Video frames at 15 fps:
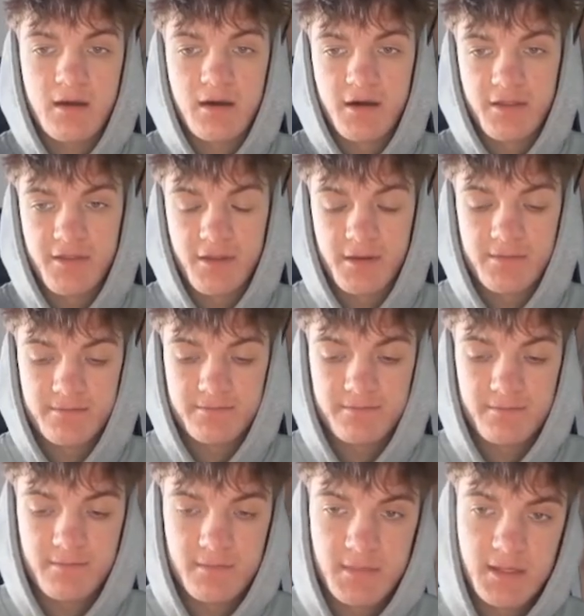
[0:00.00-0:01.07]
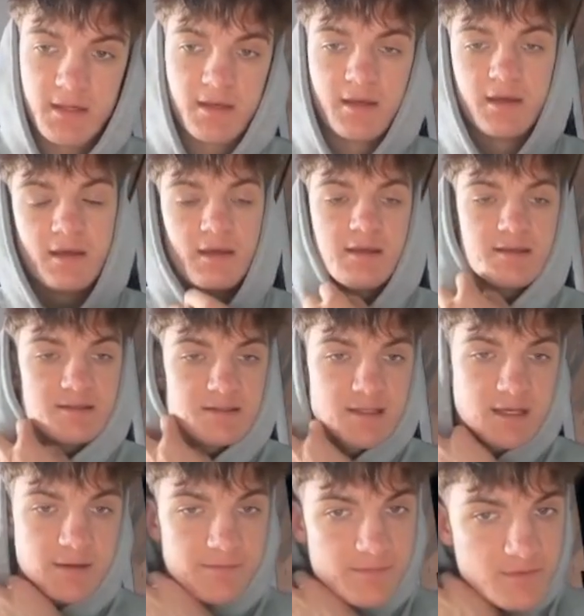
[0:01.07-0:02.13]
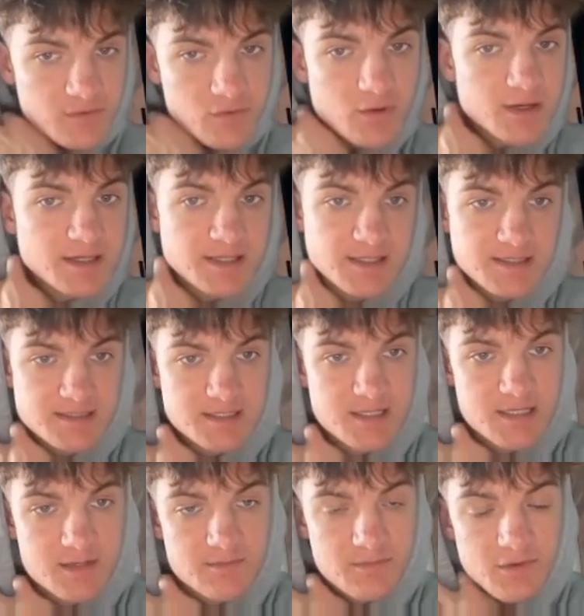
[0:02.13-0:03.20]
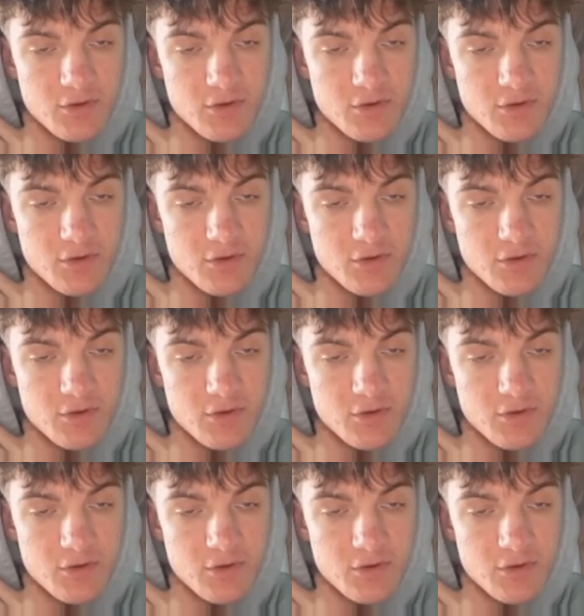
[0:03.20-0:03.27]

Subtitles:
other. See, it's quite easy.